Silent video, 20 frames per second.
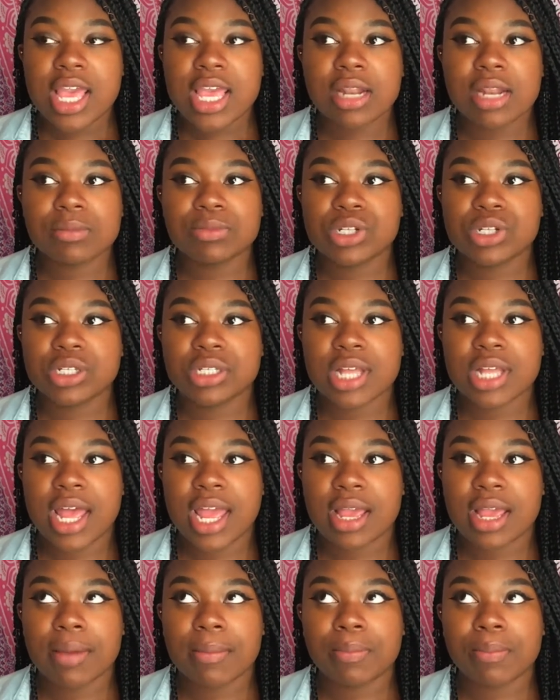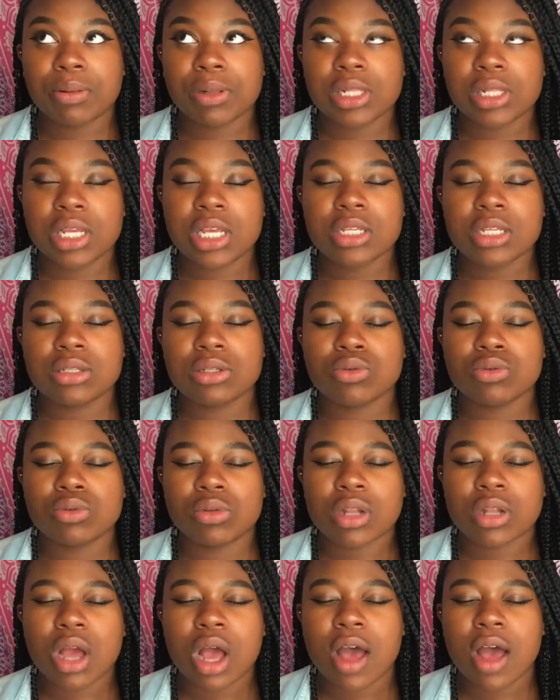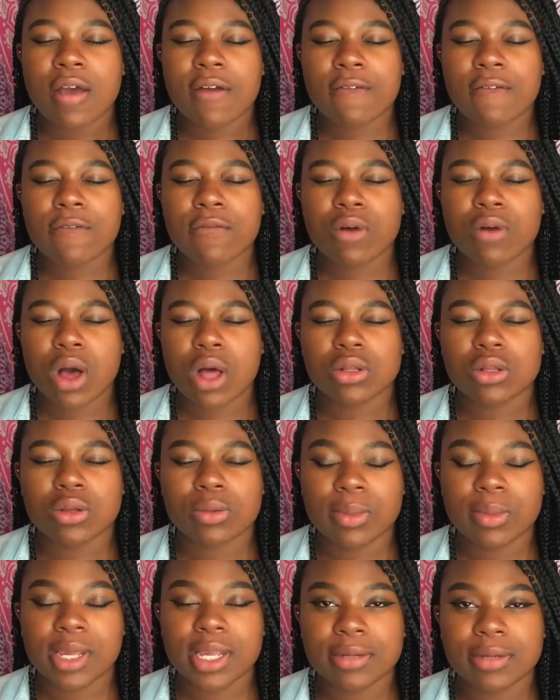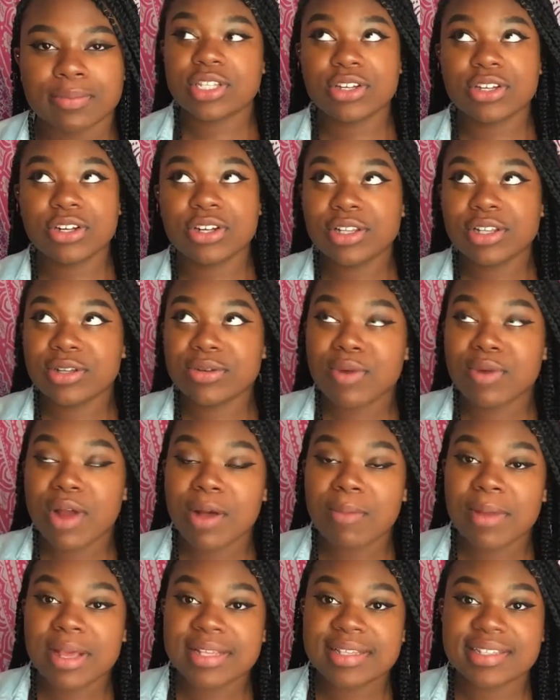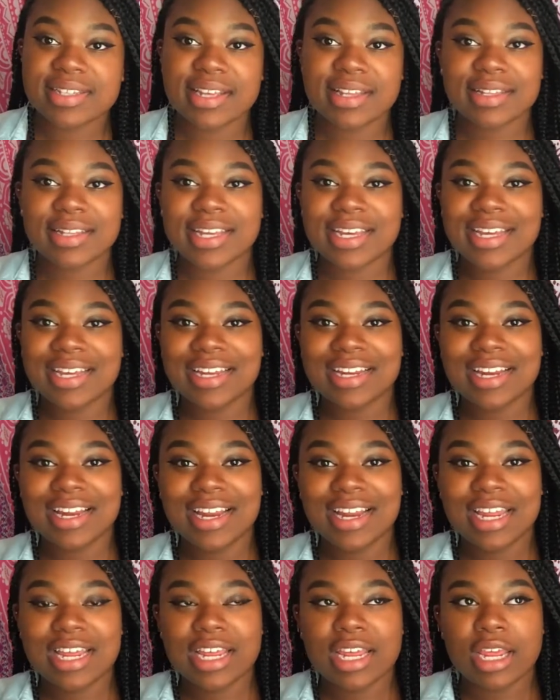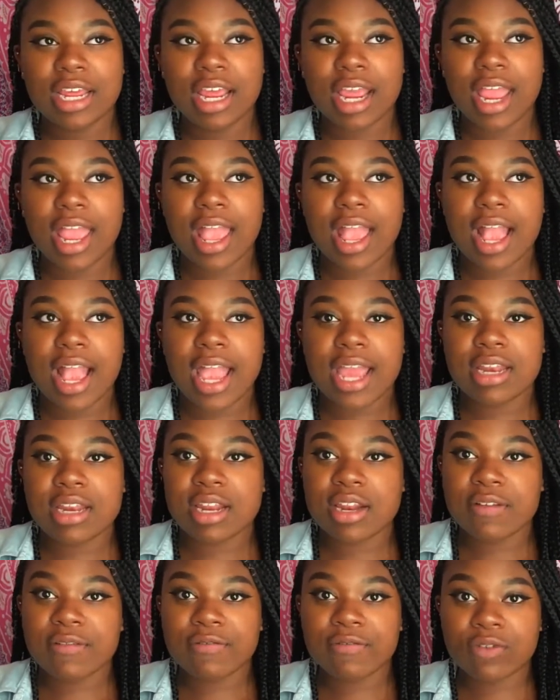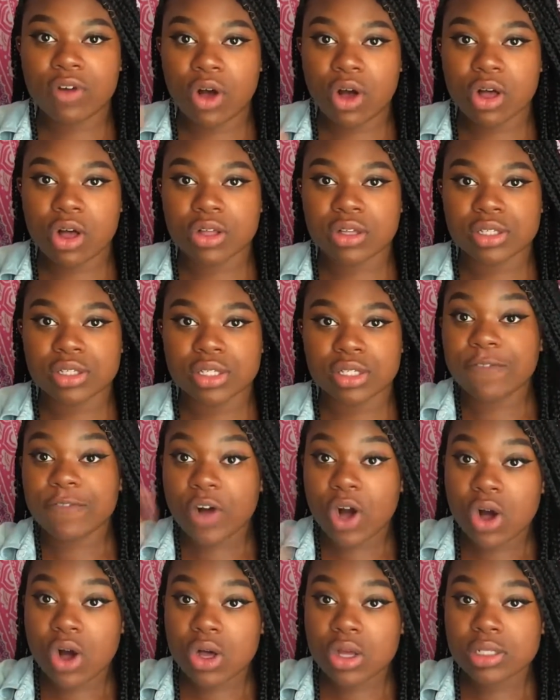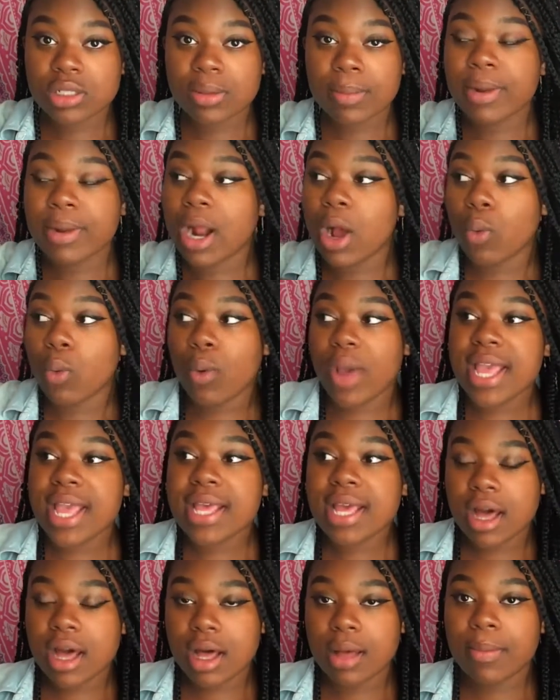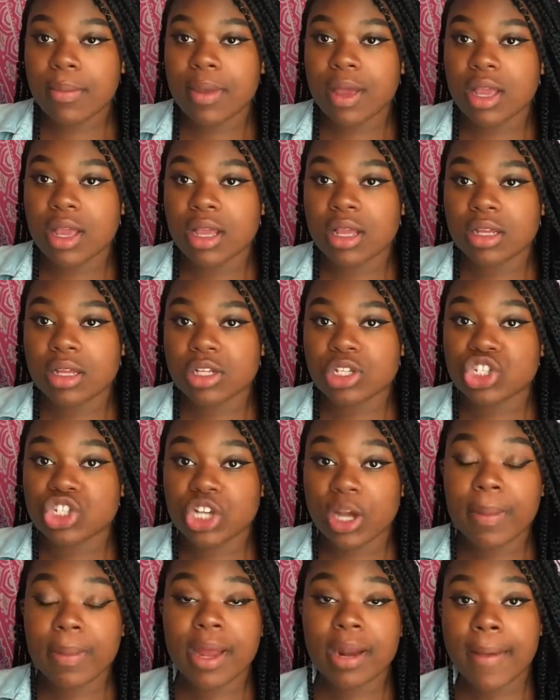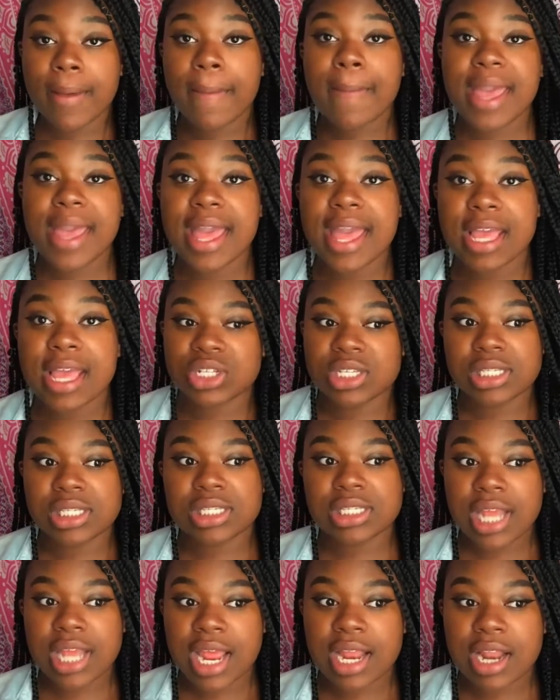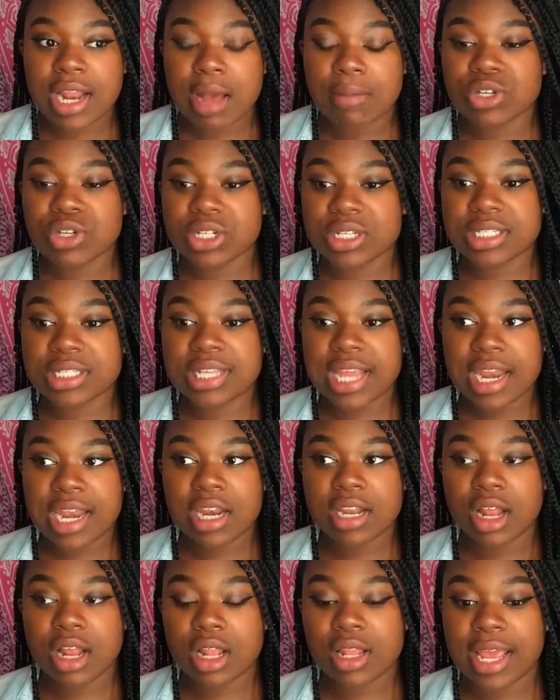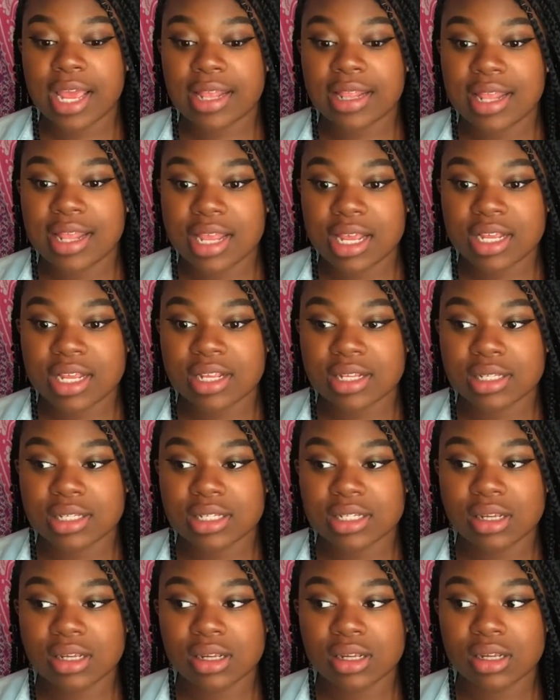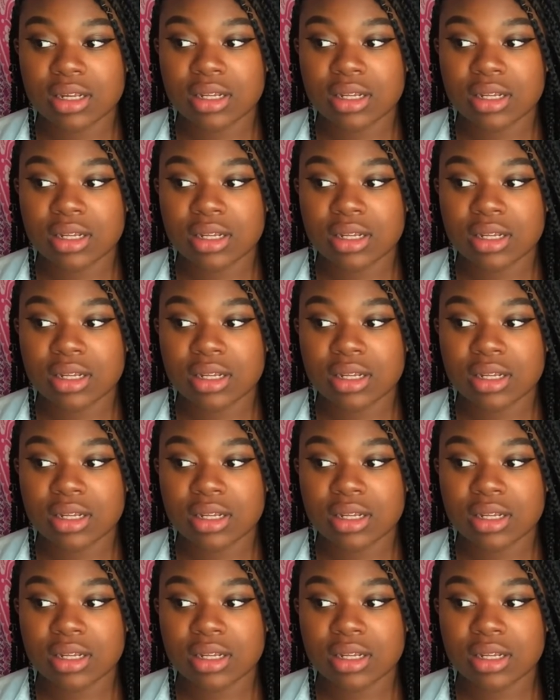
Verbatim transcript: and I'm just like, please do not follow me. Circling around my ceiling. And then it falls, but I wake up, jump out of my bed, I'm just standing there like this.